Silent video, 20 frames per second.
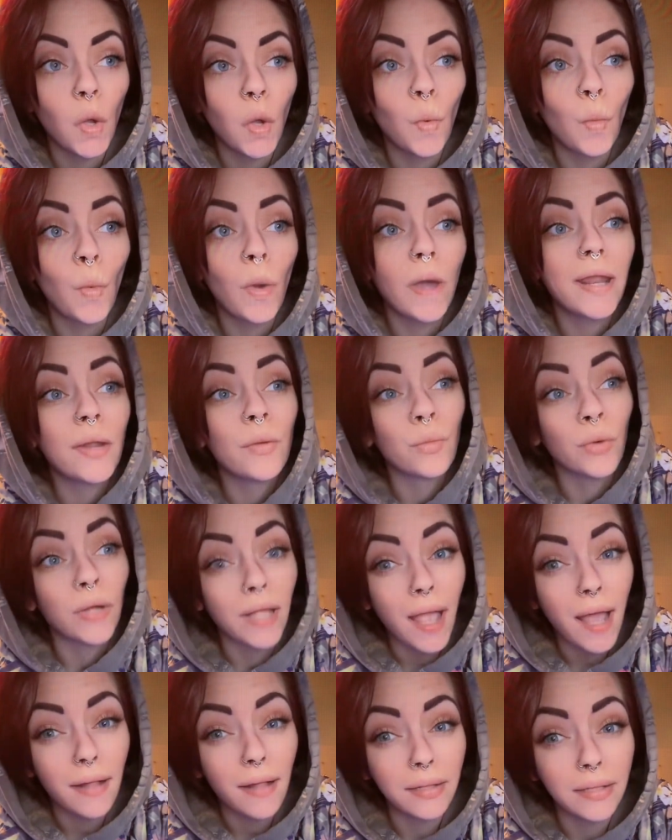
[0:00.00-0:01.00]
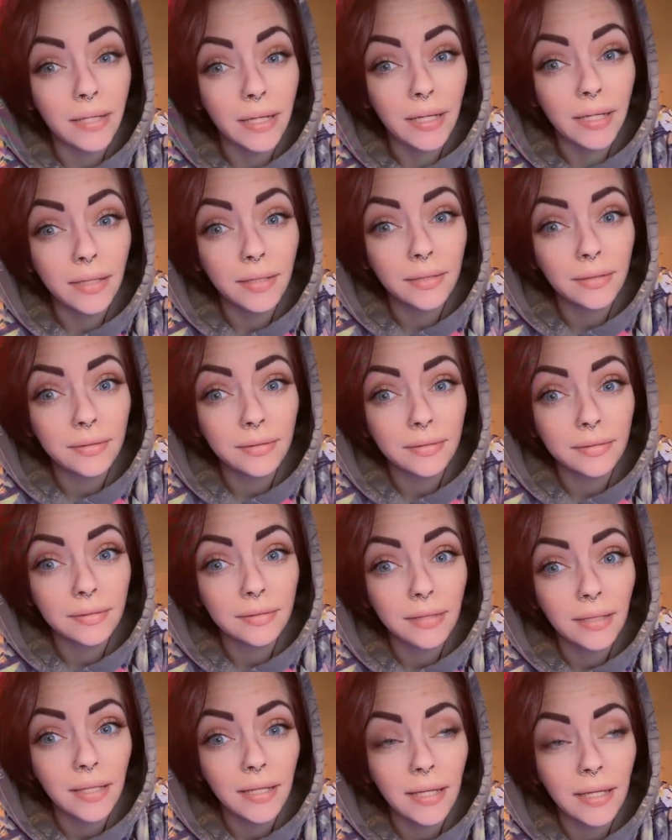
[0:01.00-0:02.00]
when in reality,
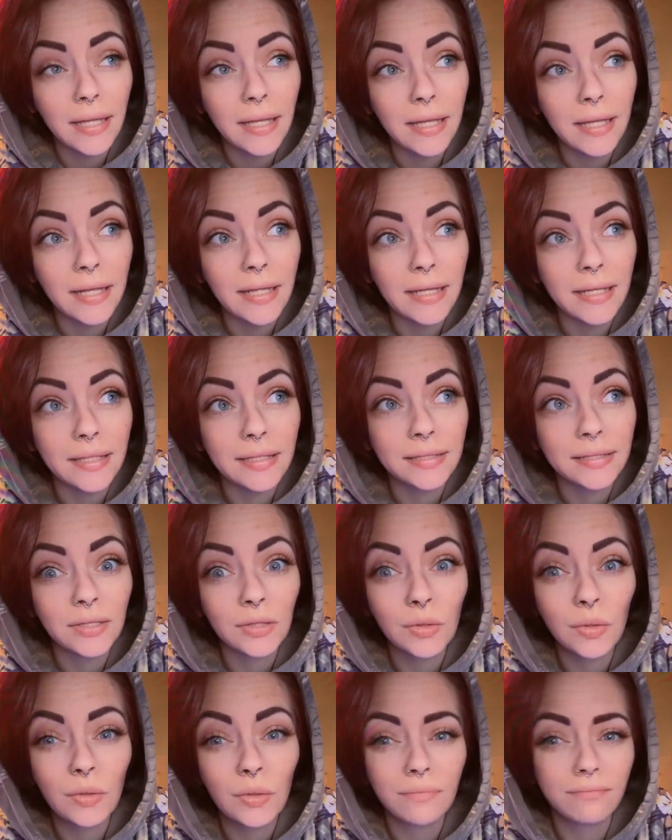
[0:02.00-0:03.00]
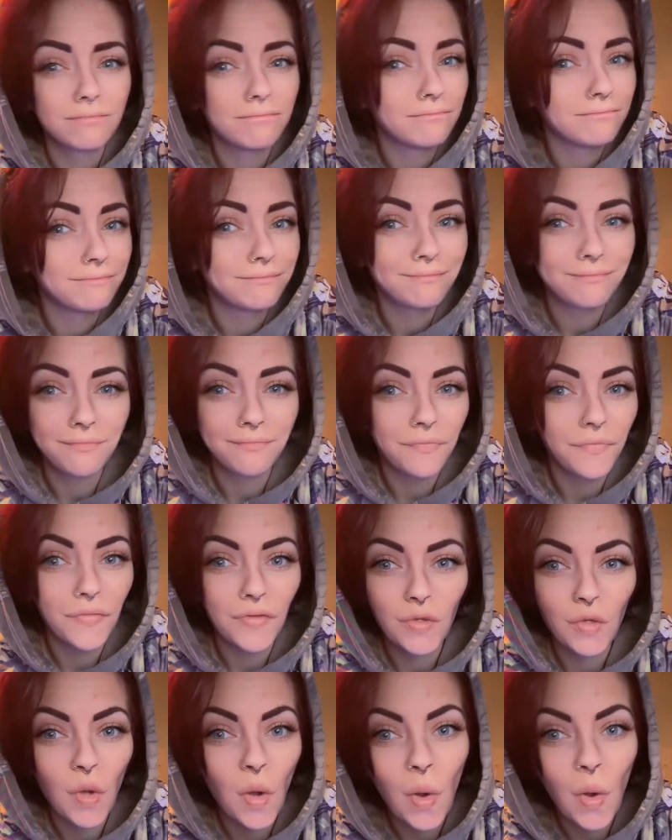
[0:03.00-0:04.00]
it is
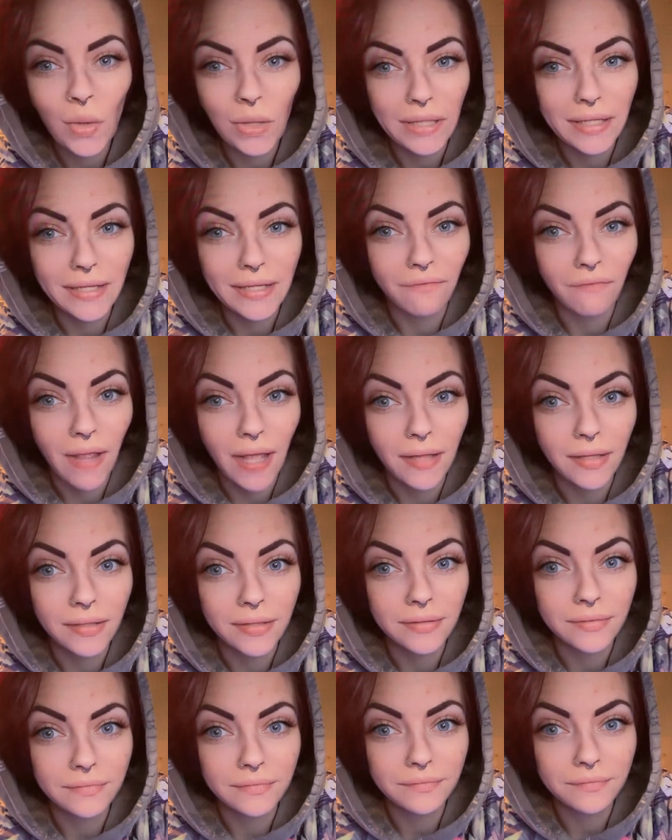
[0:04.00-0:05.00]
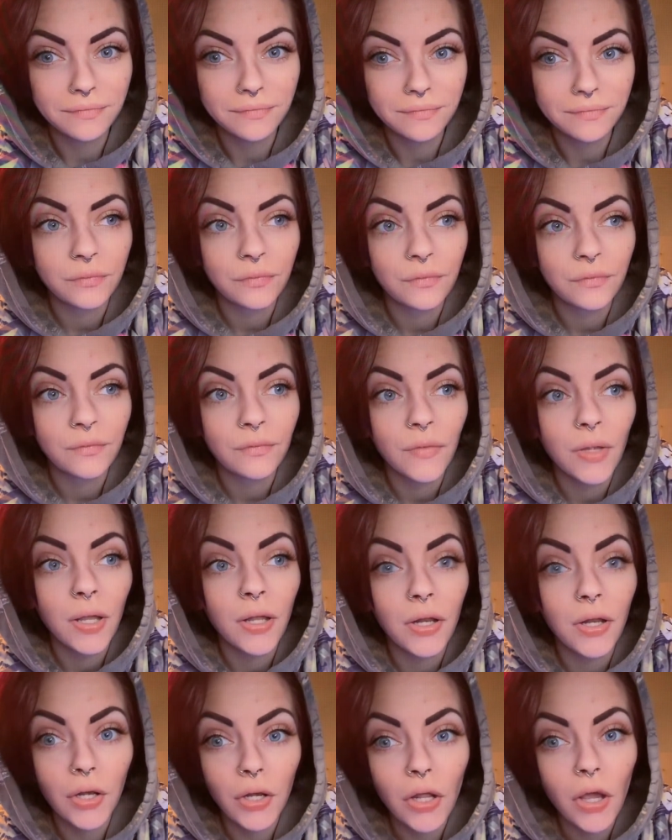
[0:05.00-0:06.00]
totally invalid.
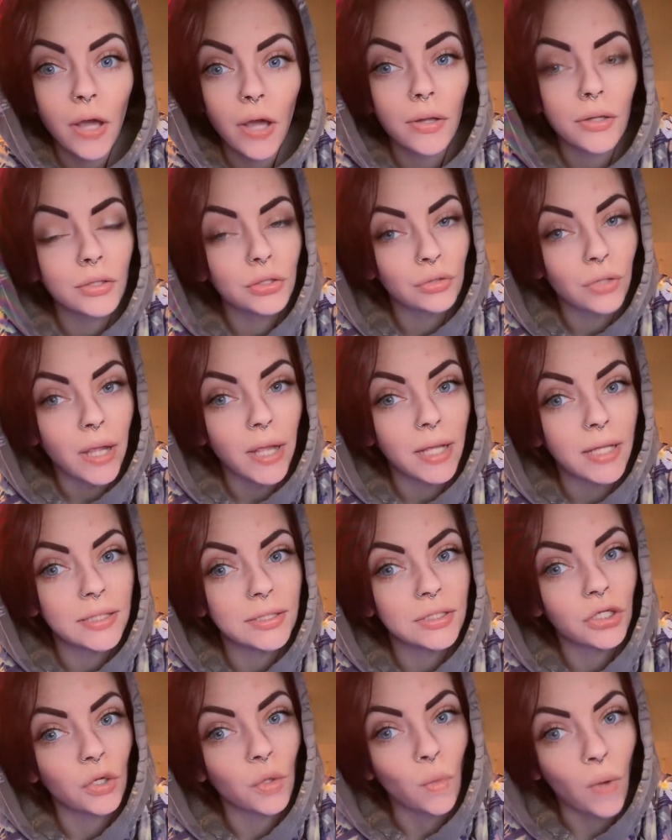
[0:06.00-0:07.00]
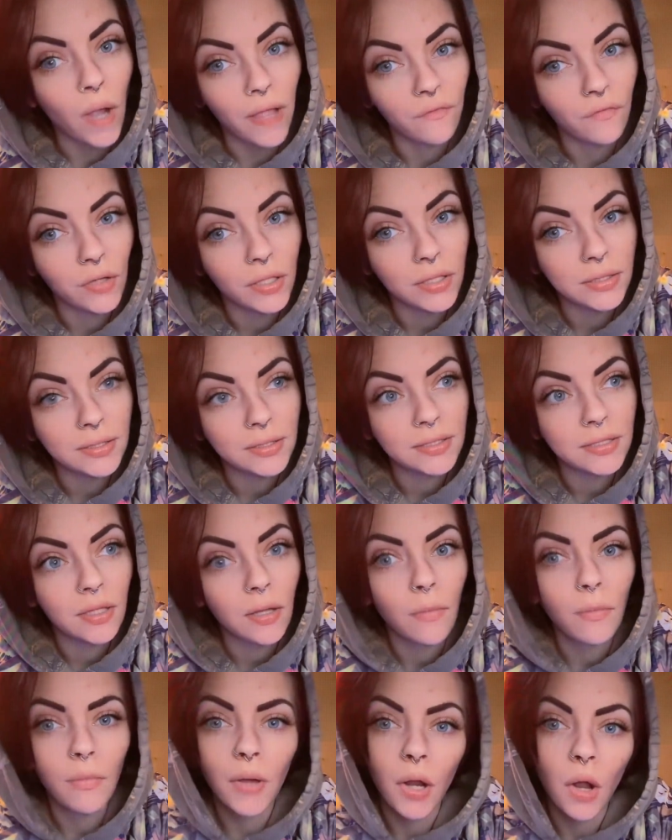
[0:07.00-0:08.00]
Not all dragons are wyverns,
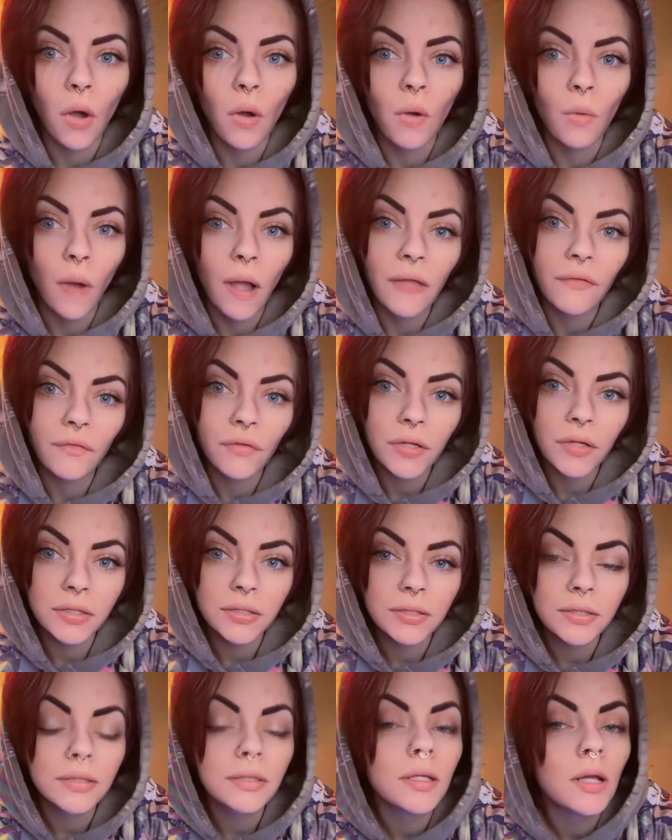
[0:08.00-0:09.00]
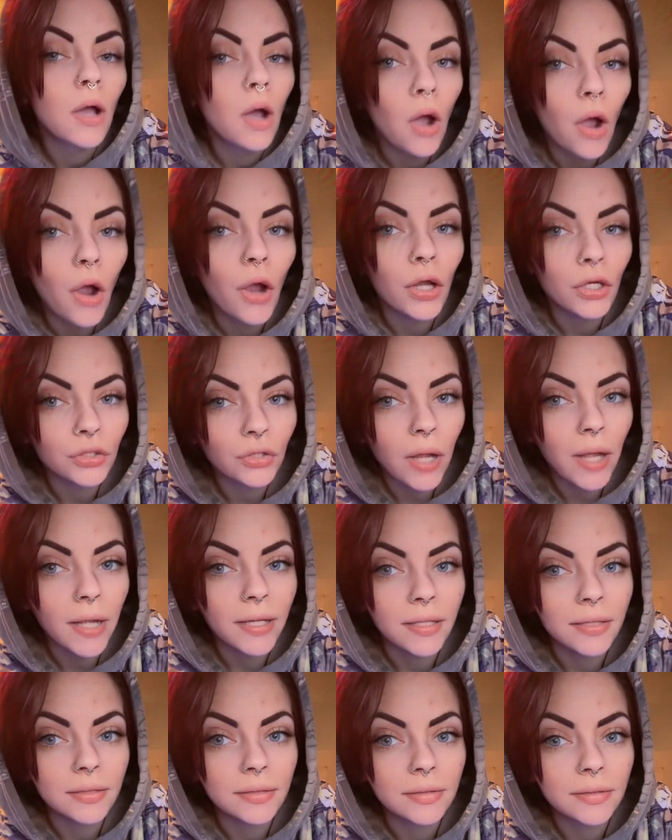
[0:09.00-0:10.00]
but all wyverns are
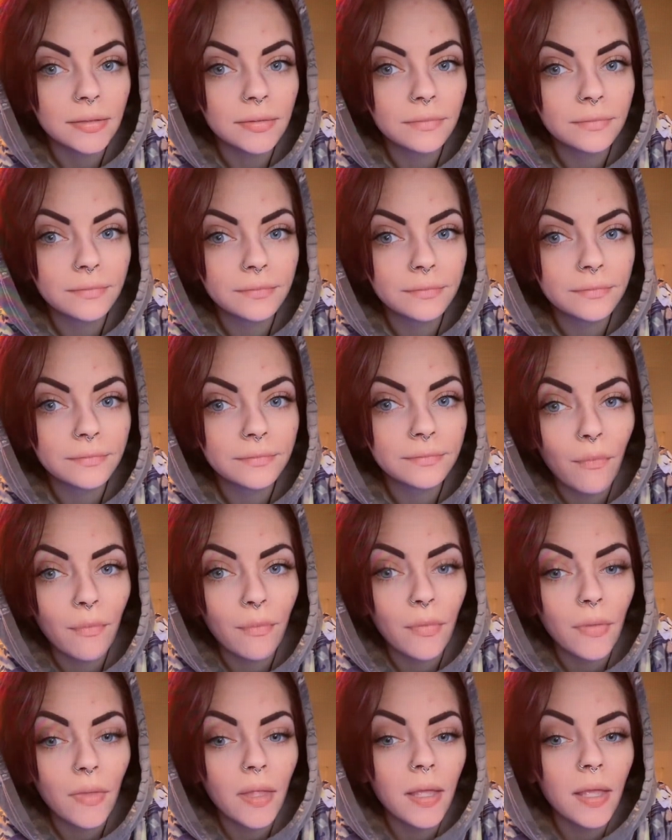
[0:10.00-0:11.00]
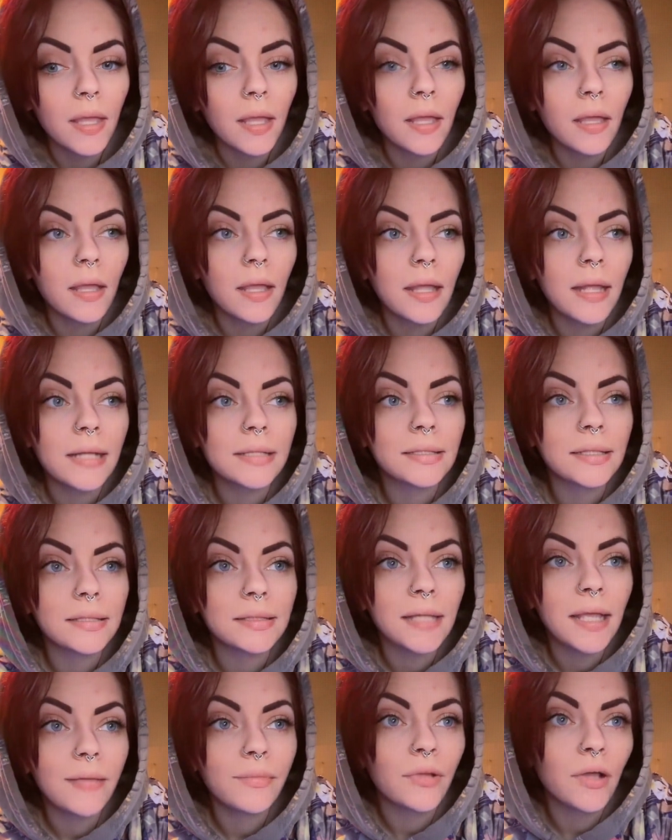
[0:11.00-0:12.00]
dragons. It's the
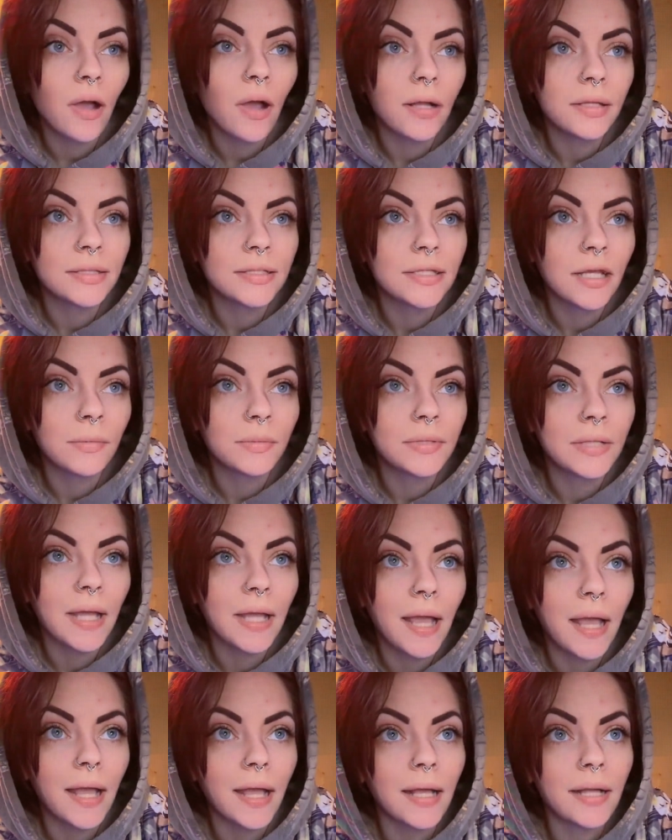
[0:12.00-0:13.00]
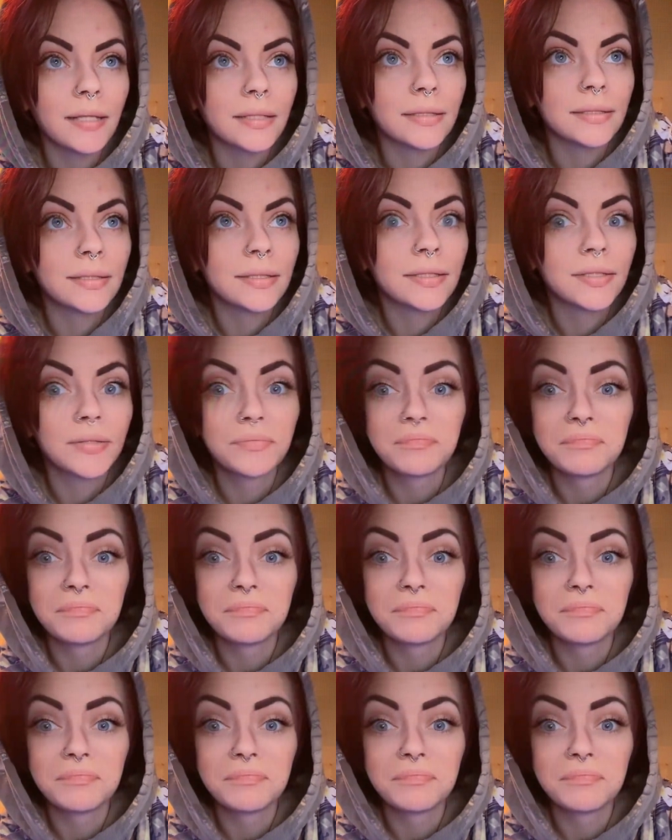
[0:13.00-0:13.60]
same concept as